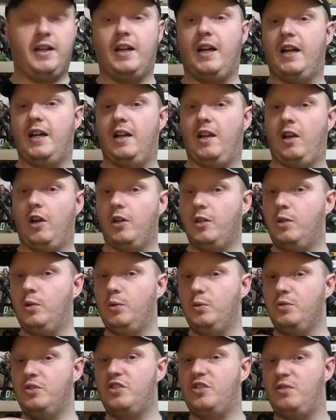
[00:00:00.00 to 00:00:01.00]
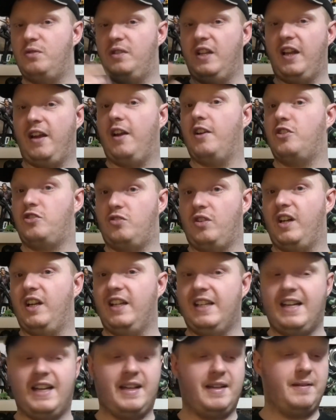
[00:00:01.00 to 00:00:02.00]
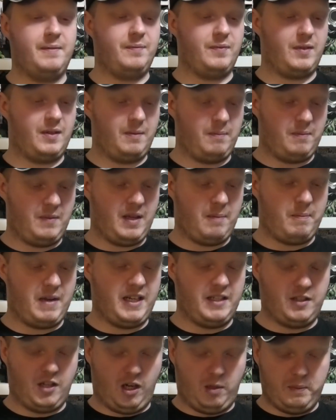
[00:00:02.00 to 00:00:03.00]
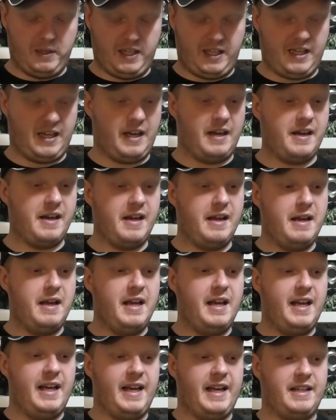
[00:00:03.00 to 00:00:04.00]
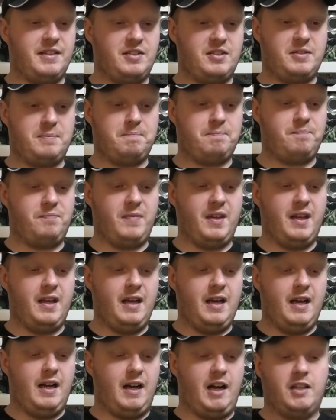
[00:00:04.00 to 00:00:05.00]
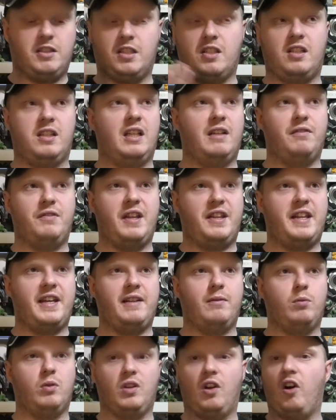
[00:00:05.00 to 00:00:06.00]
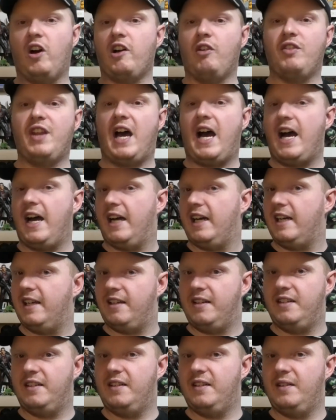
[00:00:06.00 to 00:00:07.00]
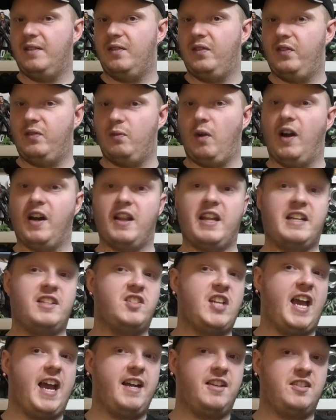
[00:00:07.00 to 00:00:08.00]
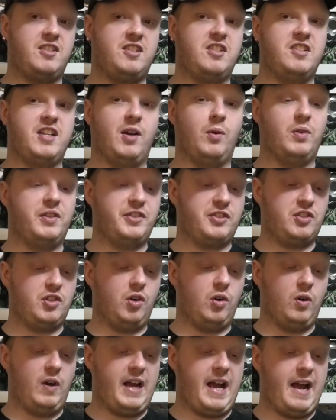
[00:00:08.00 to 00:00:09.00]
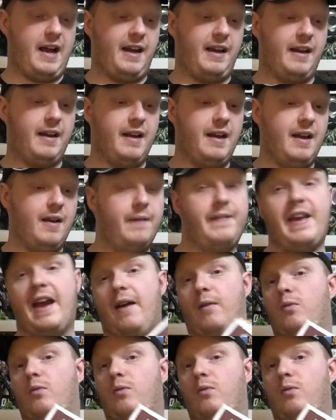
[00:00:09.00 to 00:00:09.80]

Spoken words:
Locals, the Australia-made comic, and I just love that they rely on the art rather than text to tell the story, and yeah,